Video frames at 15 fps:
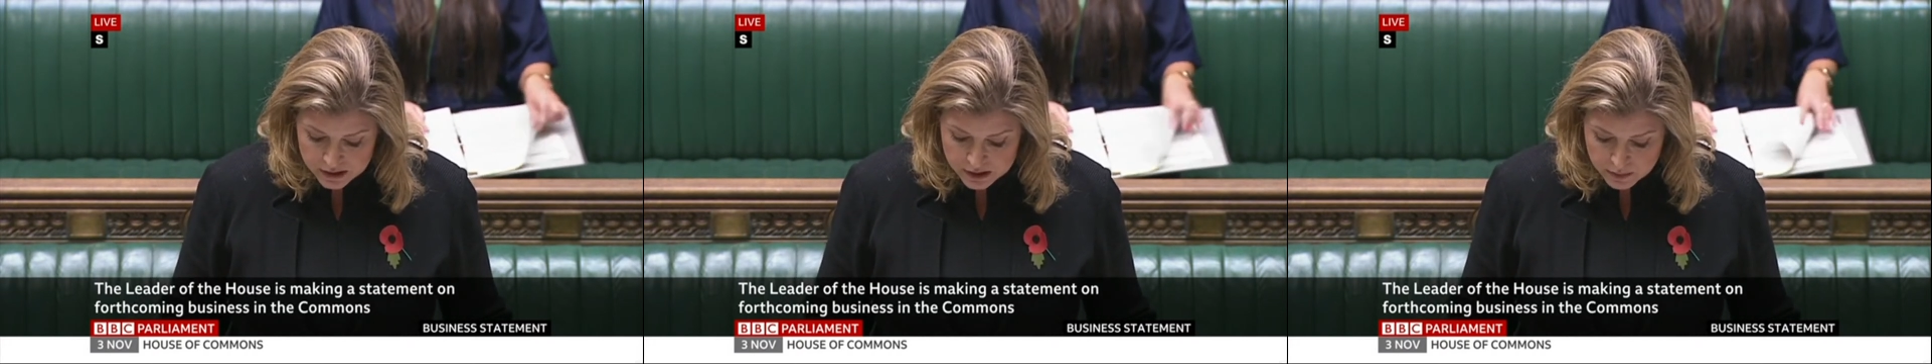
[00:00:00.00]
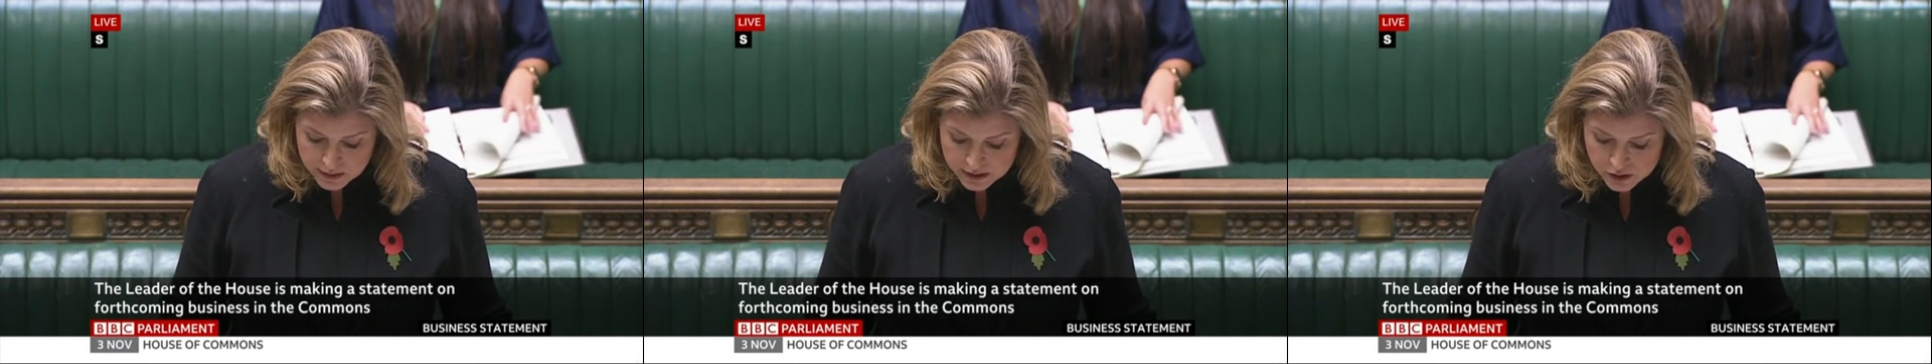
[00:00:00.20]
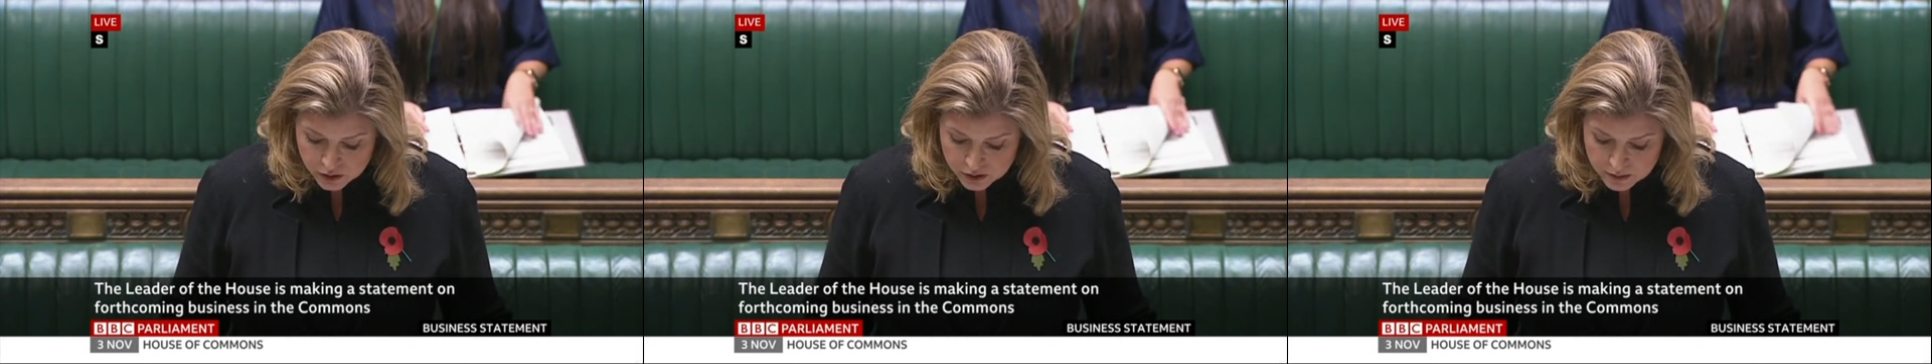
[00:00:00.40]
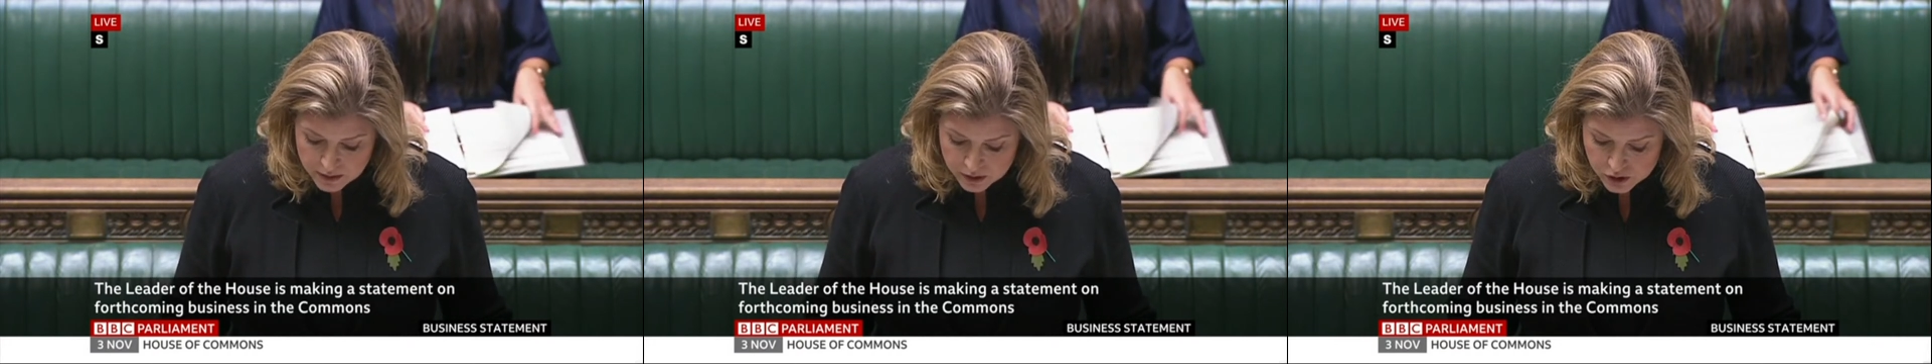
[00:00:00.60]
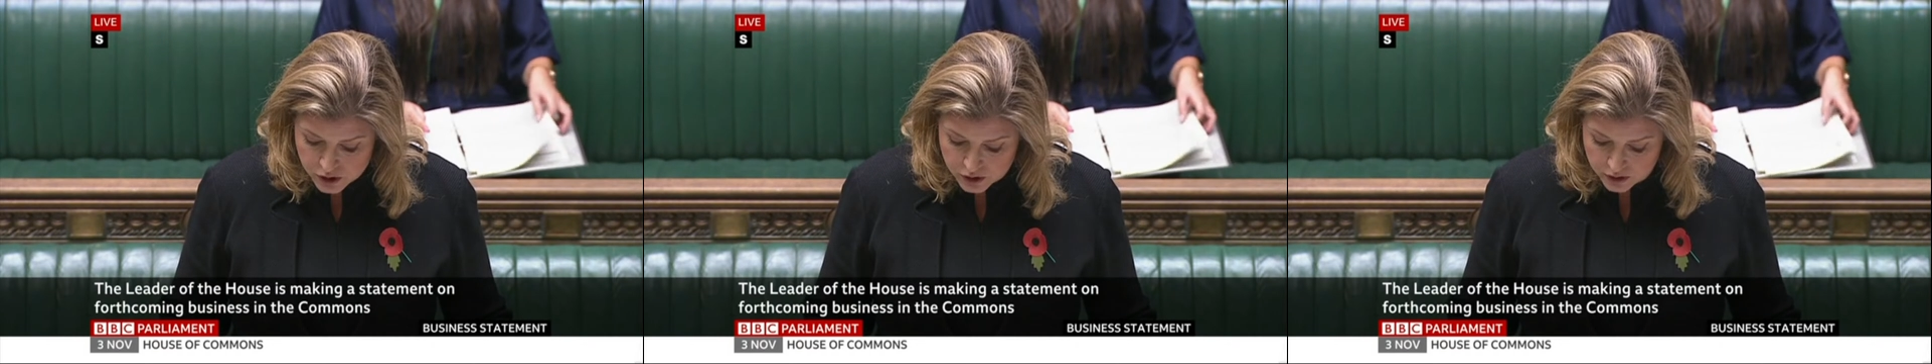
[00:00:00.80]
debate on a
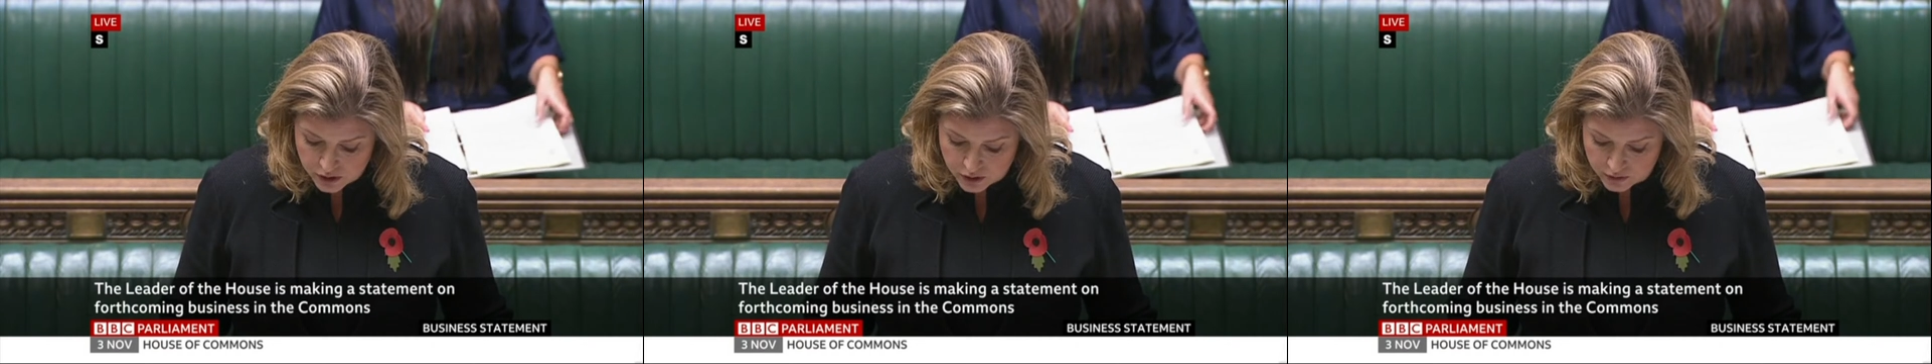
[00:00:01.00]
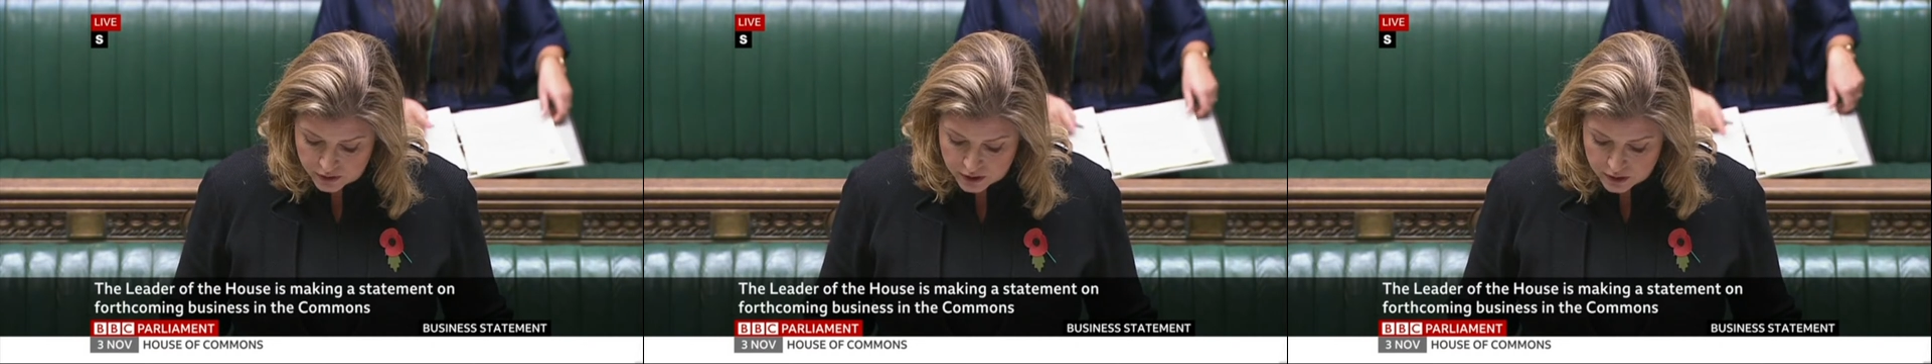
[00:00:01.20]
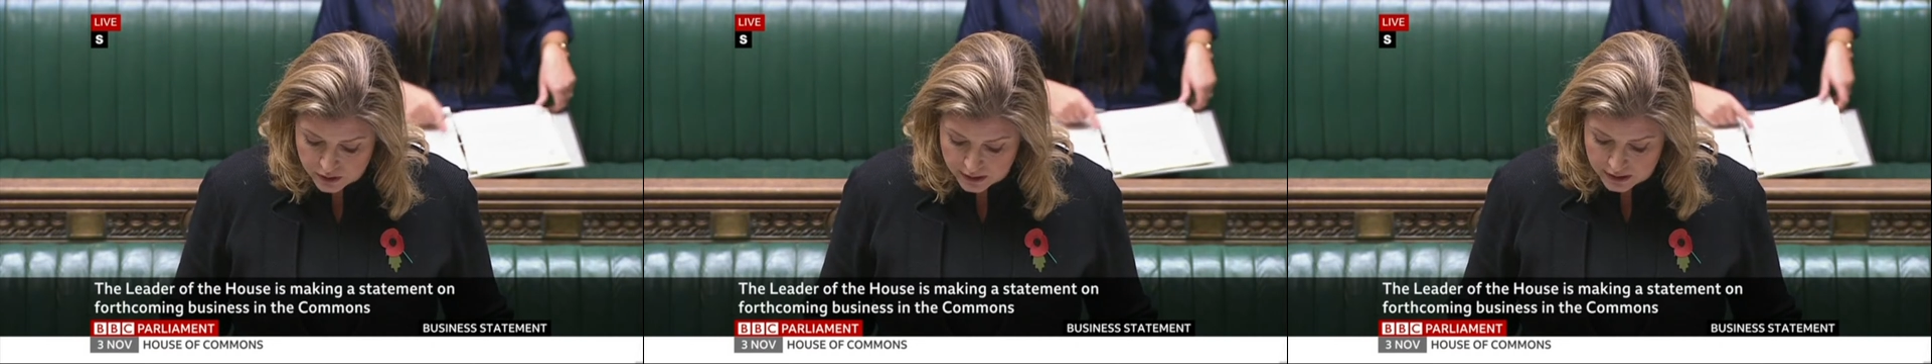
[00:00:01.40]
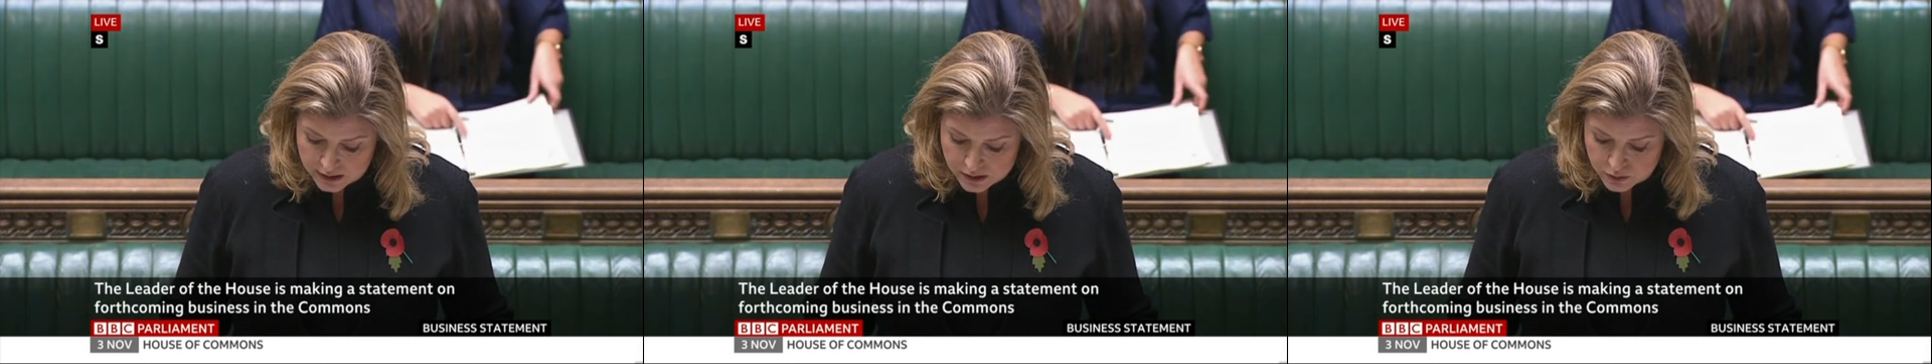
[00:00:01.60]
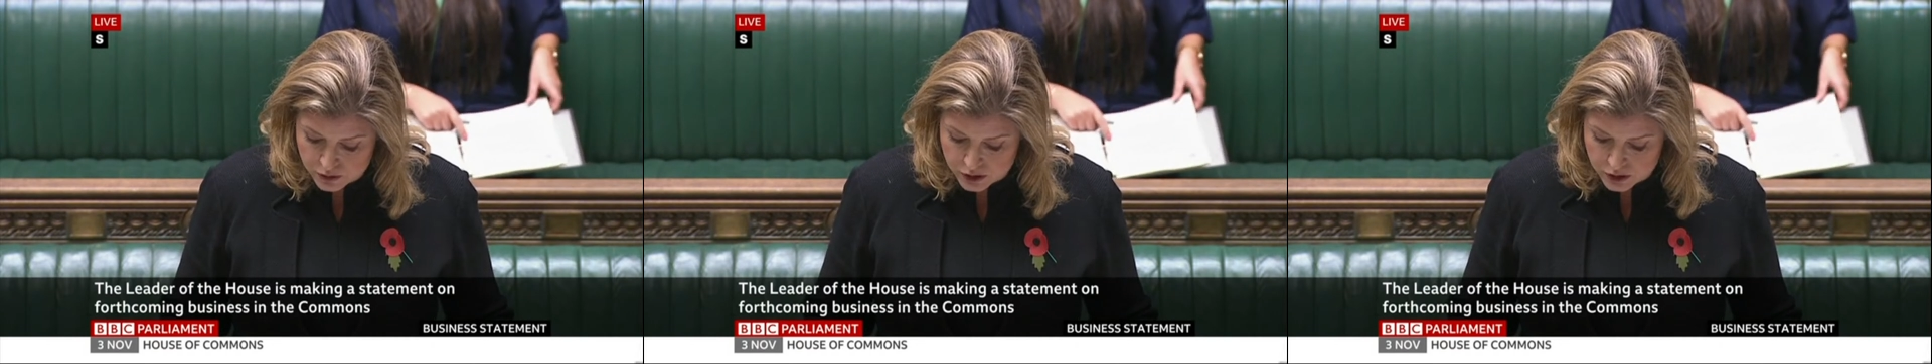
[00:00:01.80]
motion on the UK's